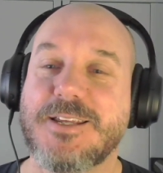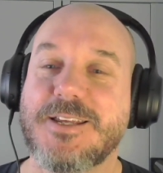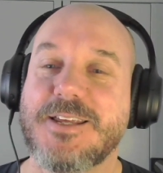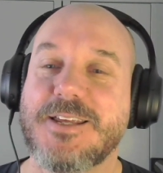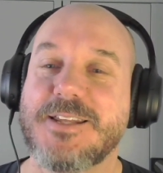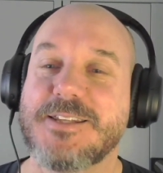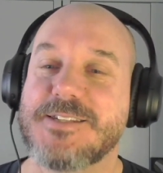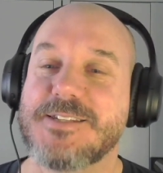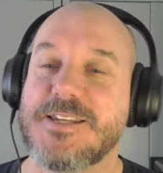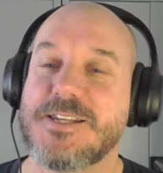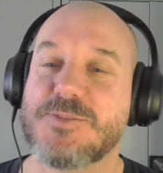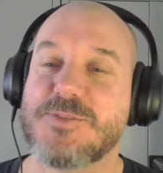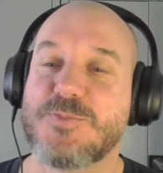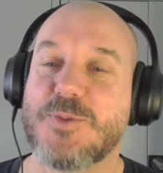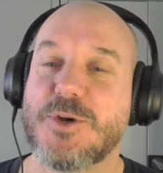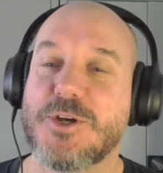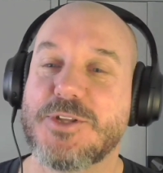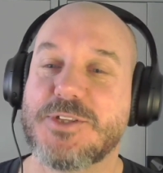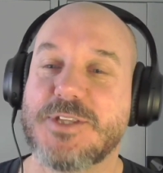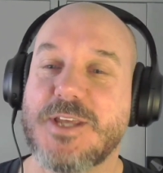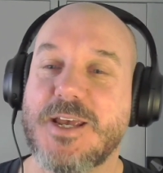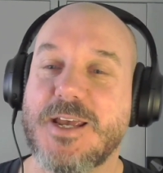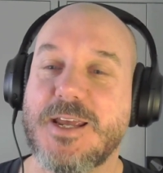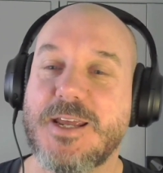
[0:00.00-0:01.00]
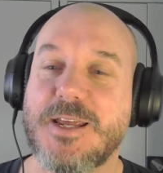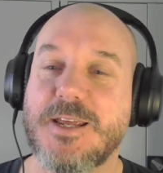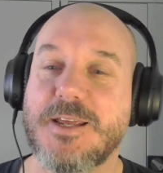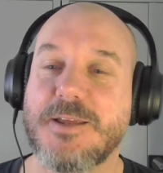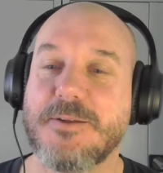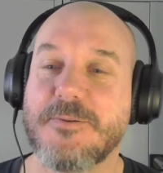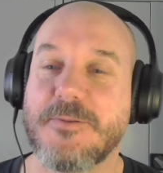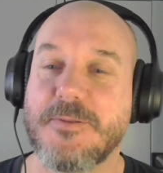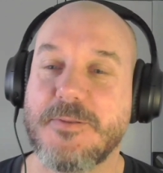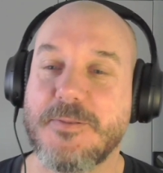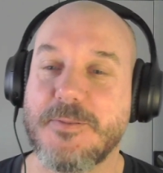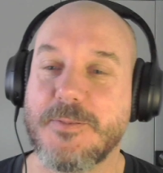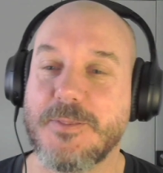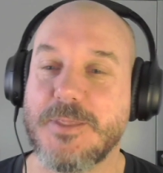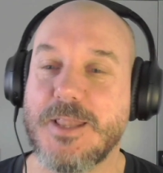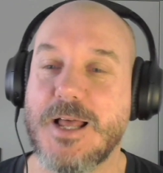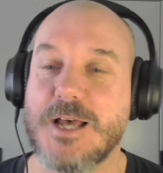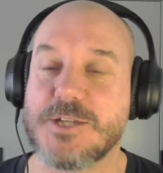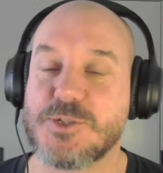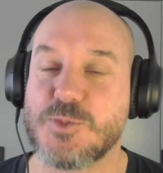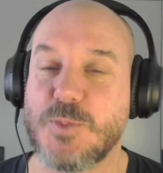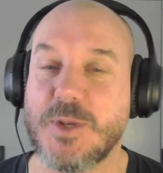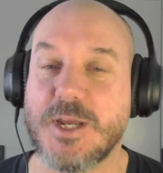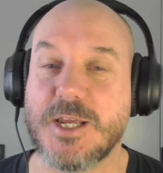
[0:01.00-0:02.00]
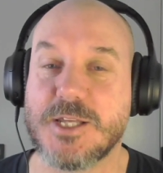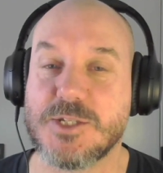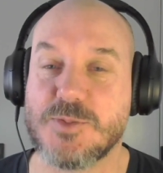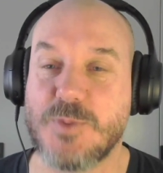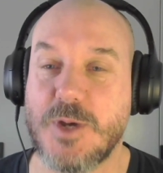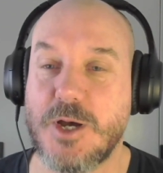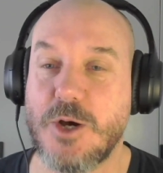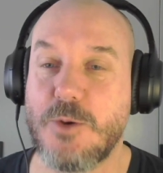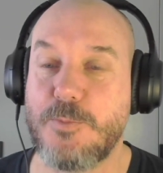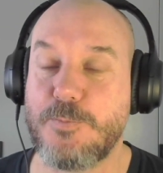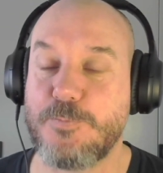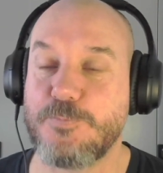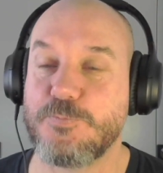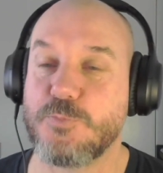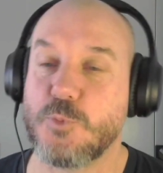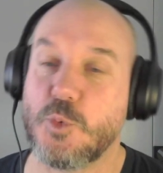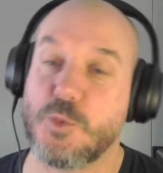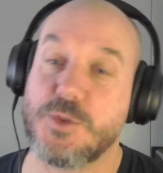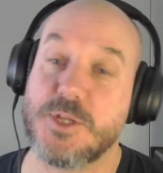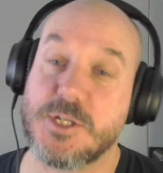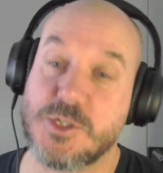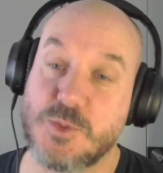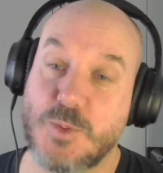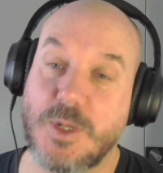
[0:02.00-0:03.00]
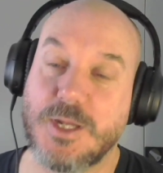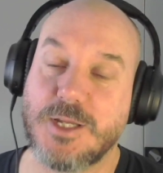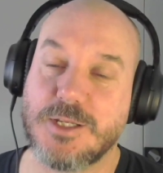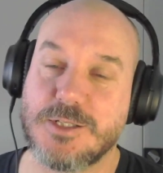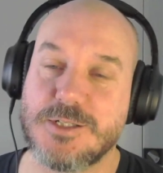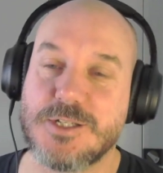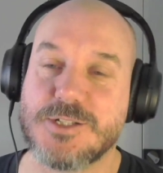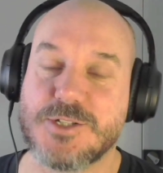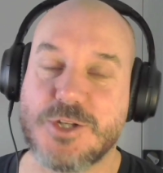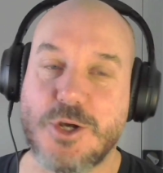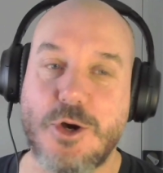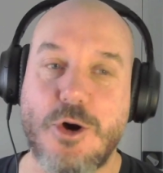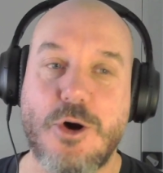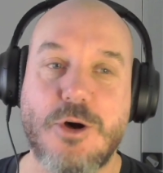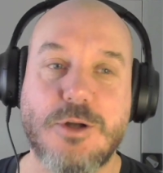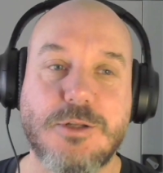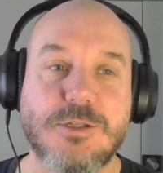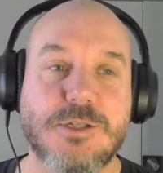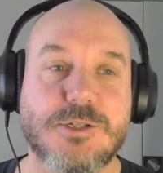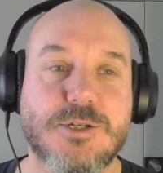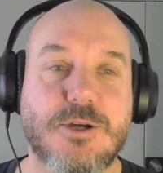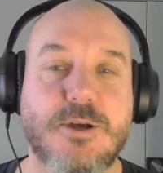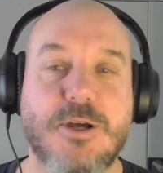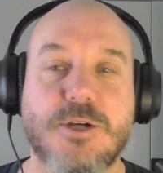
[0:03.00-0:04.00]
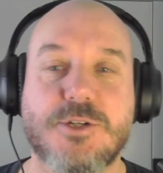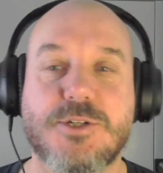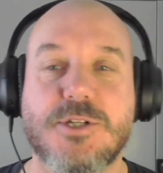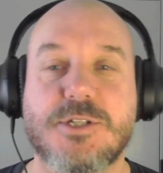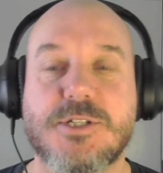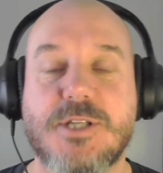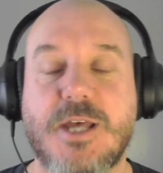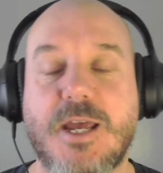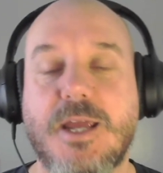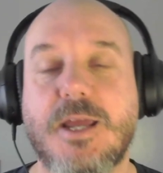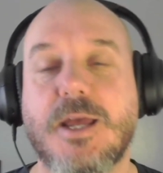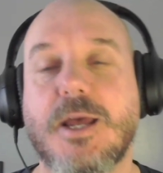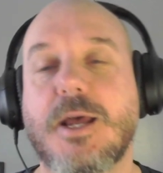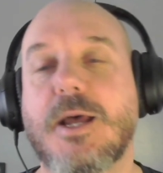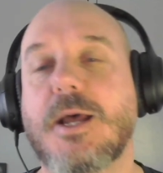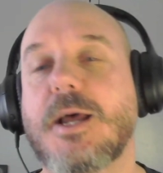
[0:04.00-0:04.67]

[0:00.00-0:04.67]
It's his birthday last week as well, or this week just gone, sorry, I should say.